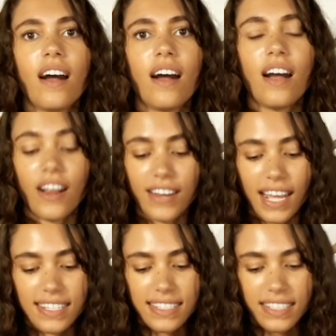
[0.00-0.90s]
Our
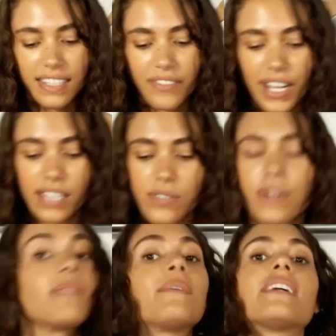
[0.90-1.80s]
next delivery is
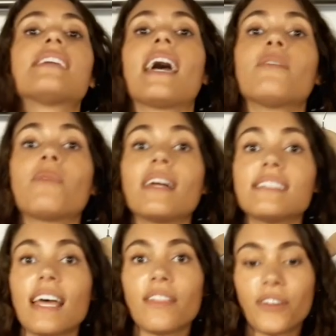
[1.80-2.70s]
going to be a 10/1,
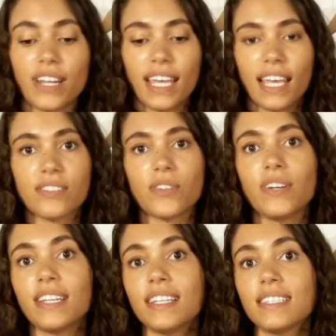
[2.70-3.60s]
10/30
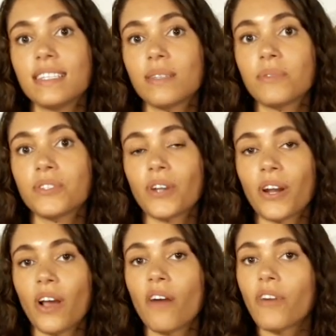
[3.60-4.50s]
cancel, and this is
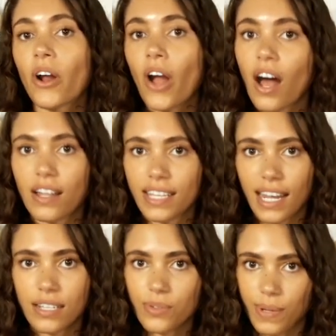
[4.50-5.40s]
starting off our
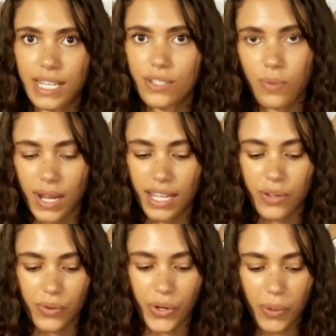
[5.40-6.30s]
holiday 2020
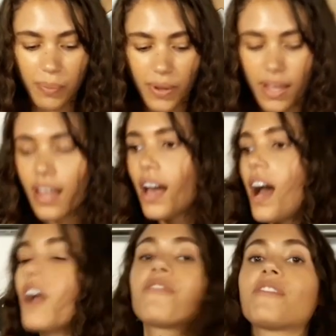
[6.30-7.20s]
group.
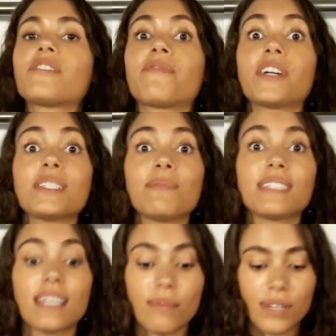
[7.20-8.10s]
Our first
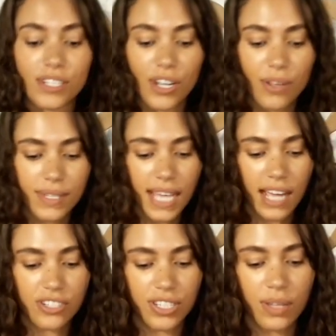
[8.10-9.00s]
piece that I'm going to show you is
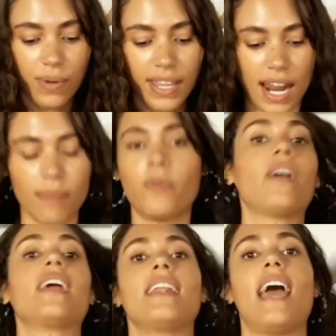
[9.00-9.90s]
actually the one that I'm
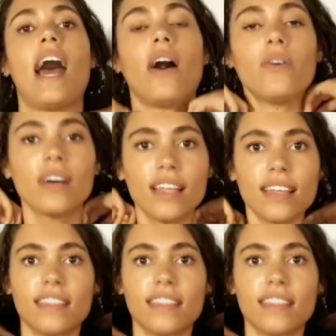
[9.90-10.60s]
wearing now.